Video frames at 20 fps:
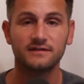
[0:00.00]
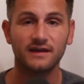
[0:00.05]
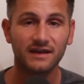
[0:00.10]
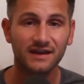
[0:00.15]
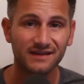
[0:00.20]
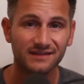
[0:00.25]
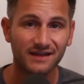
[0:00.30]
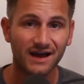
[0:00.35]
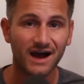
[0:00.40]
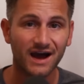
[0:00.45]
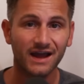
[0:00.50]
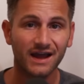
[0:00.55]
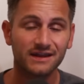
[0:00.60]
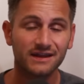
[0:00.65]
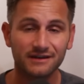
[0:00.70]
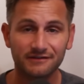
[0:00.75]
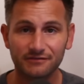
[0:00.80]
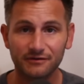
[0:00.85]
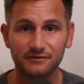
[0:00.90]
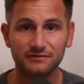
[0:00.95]
Taking the high
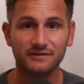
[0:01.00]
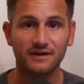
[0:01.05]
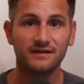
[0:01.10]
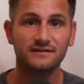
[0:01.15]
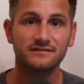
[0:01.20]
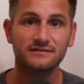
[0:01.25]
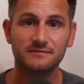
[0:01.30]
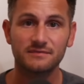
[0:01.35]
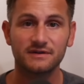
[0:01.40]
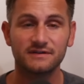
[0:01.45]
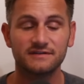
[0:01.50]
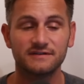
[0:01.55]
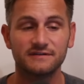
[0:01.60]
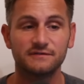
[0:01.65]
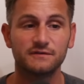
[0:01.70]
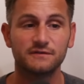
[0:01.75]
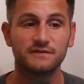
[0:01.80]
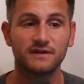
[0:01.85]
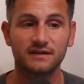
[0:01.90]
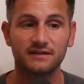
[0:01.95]
end of those estimates, if
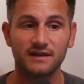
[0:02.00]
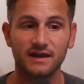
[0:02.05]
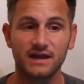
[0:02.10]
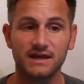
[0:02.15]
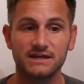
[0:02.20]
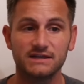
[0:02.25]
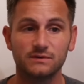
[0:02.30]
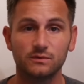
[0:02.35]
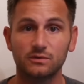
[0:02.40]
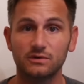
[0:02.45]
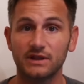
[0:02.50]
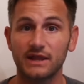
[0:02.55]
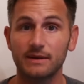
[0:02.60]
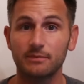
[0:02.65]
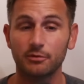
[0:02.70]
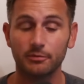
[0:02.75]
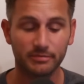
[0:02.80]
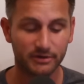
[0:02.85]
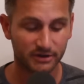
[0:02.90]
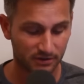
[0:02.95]
you take the annual
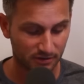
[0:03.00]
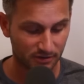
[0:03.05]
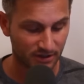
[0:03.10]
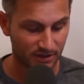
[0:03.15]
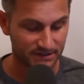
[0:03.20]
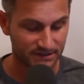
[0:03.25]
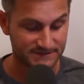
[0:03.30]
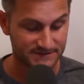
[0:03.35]
labor bill,